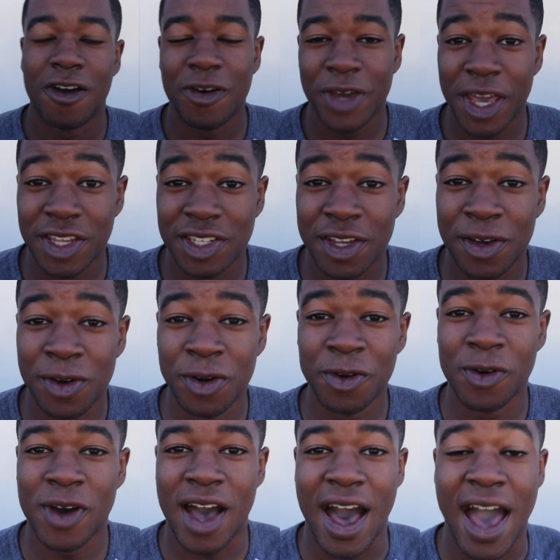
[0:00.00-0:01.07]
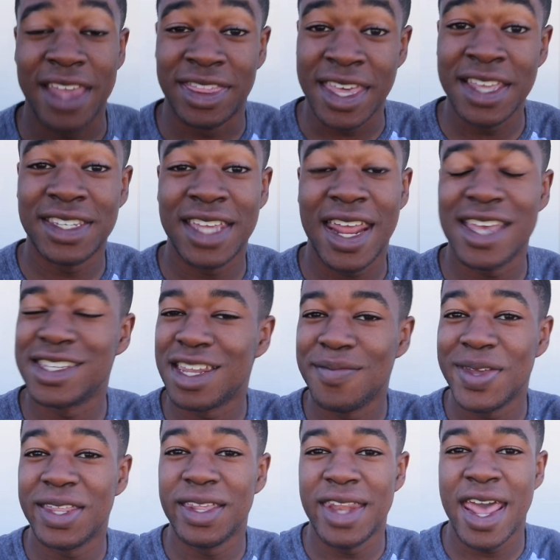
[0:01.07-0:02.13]
Okay, so I think today is gonna
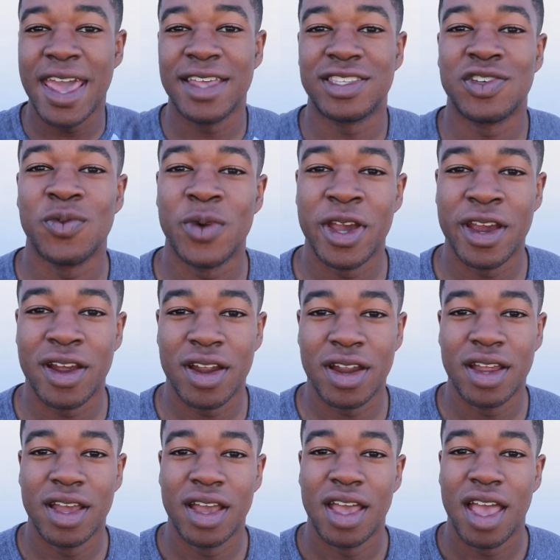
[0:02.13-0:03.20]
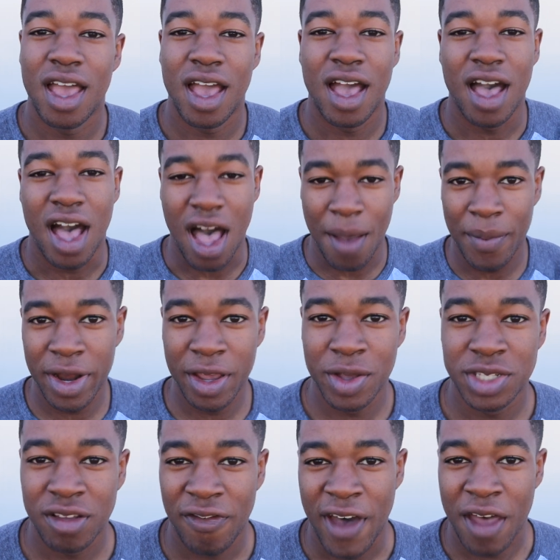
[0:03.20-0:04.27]
be the day to where I'm gonna
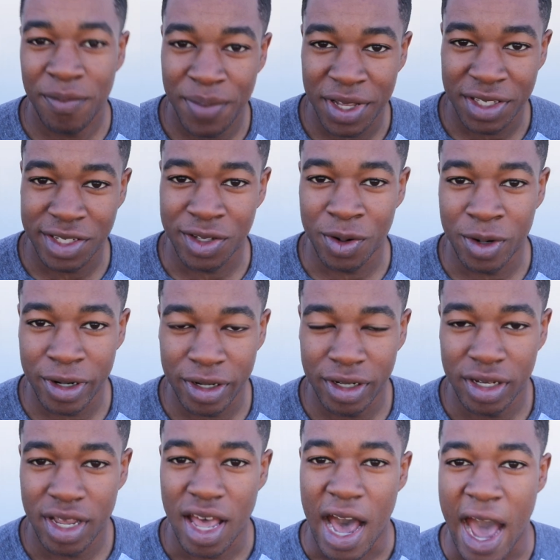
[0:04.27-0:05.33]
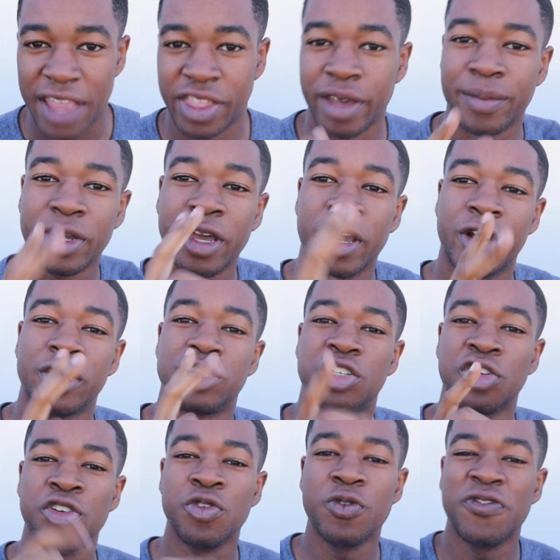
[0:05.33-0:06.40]
go to the fountain pen store. I think I'm gonna go to
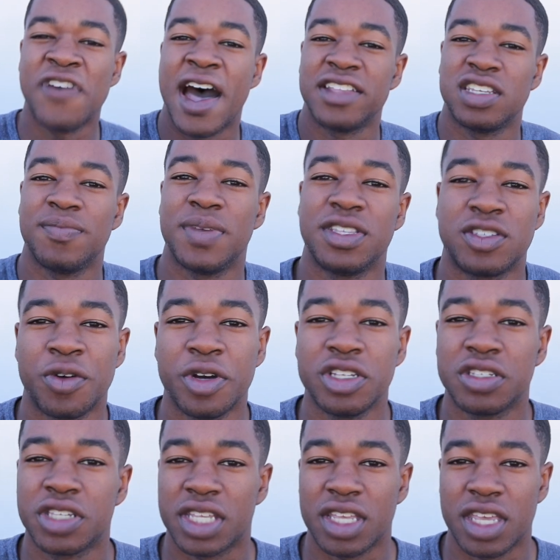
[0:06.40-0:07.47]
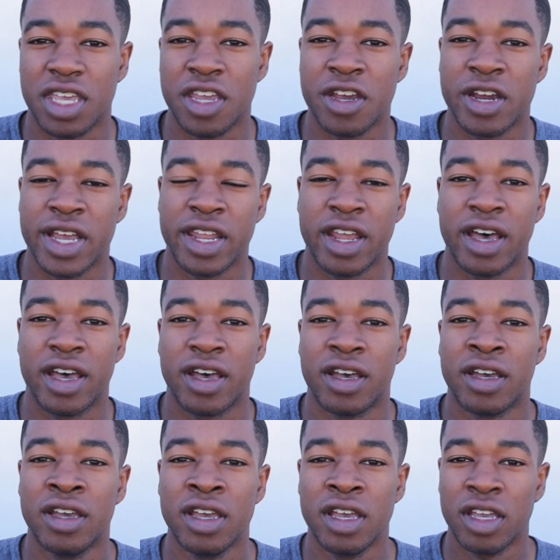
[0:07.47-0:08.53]
two fountain pen stores here in
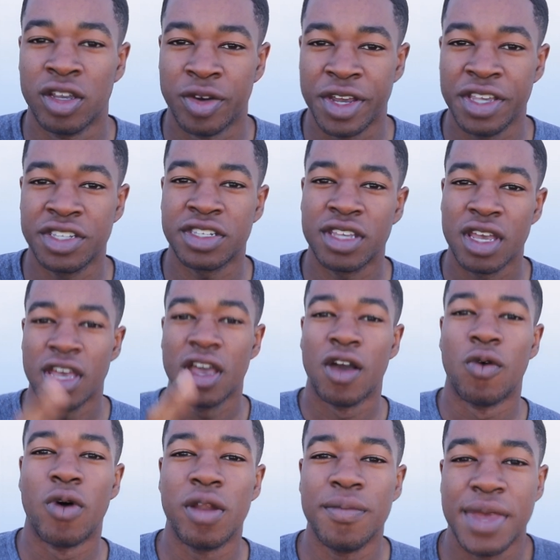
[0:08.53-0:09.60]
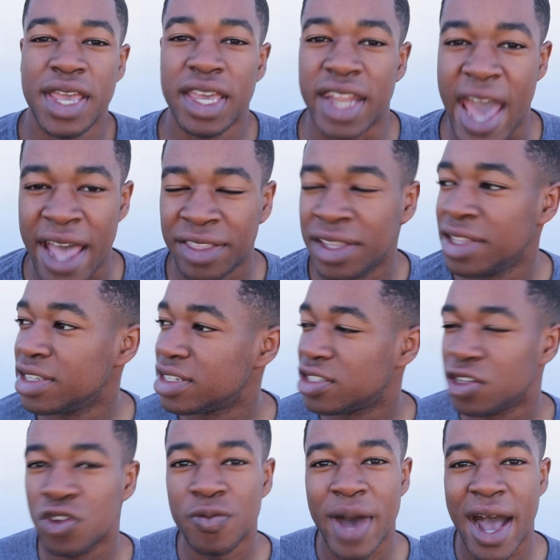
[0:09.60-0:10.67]
uh, Greece one being in Athens,
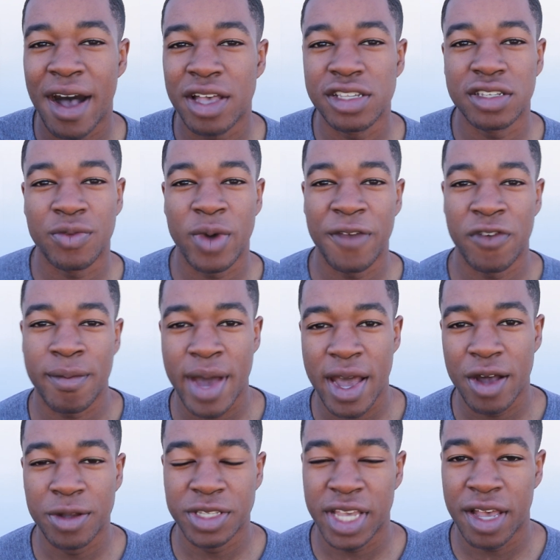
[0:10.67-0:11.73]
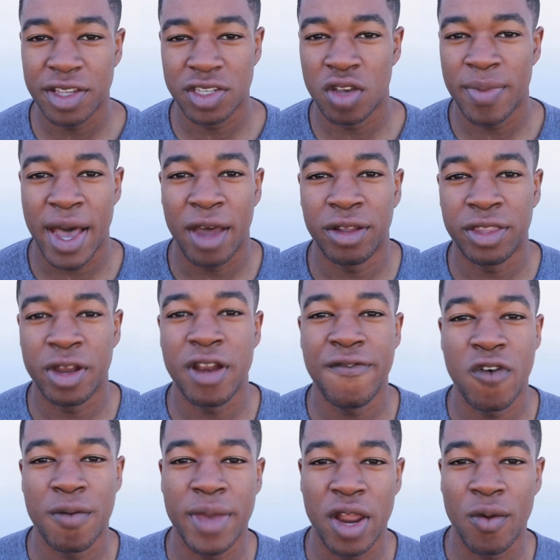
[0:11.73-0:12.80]
two miles away from my hotel, so about a
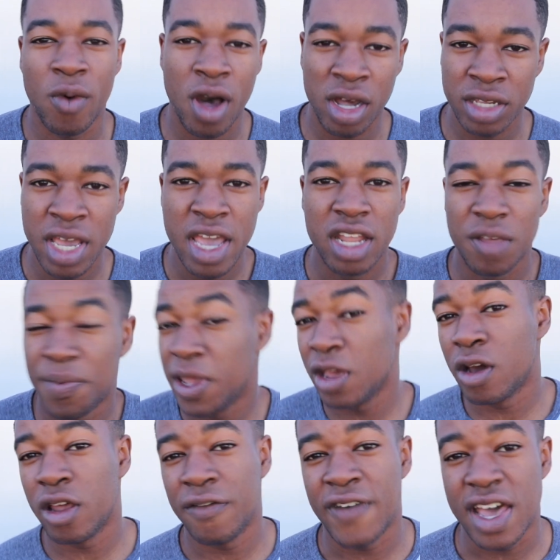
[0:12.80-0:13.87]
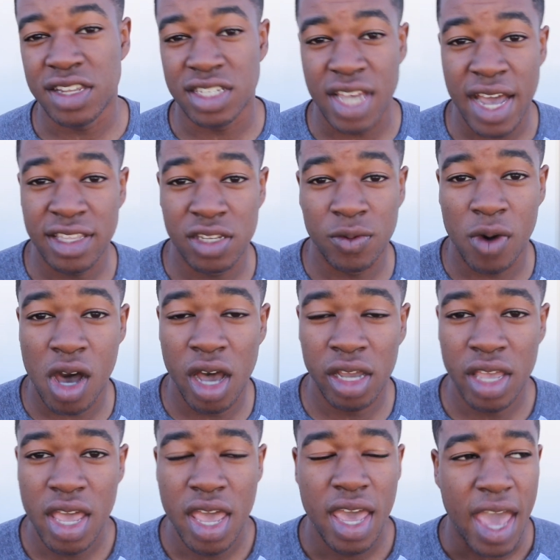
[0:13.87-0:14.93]
34 minute walk, depending on if I decide to walk.
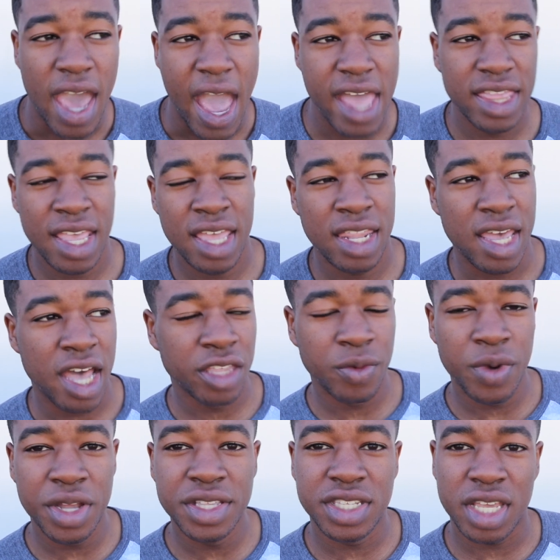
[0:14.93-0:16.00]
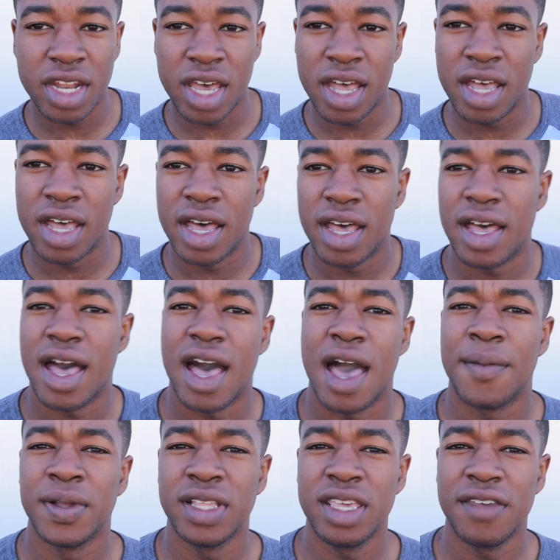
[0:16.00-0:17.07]
And then the other one's in, uh,
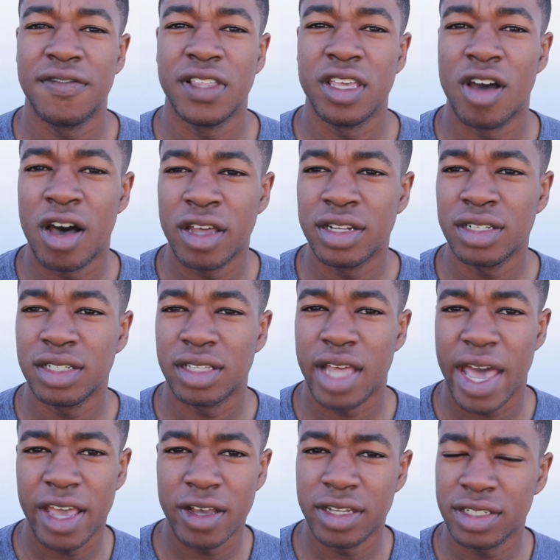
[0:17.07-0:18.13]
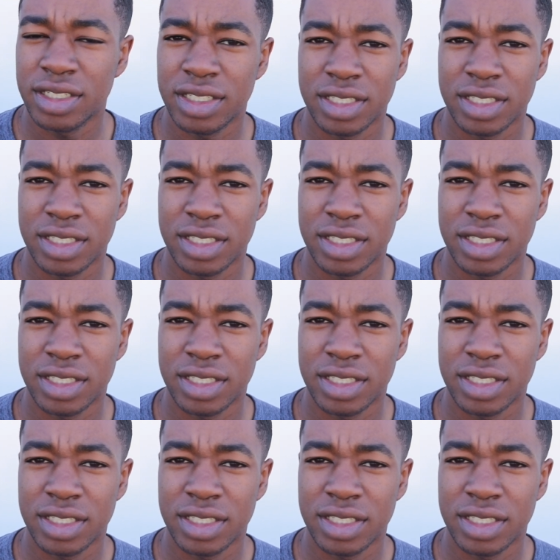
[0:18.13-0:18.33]
I believe, Lyon, Lyon,